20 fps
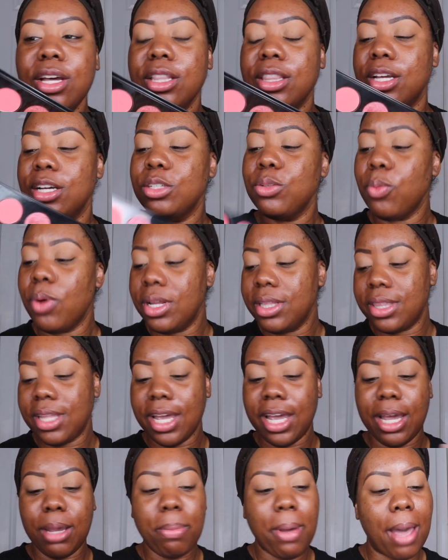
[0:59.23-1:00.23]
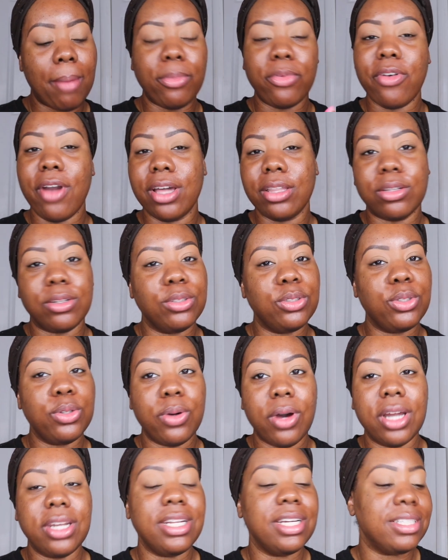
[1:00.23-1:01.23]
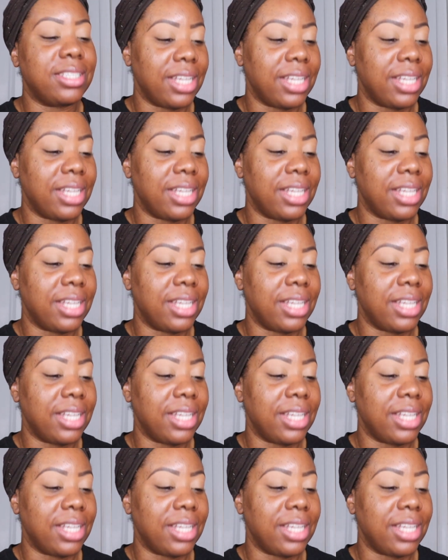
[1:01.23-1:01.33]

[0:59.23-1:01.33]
There's one thing Pat McGrath gonna do, honey,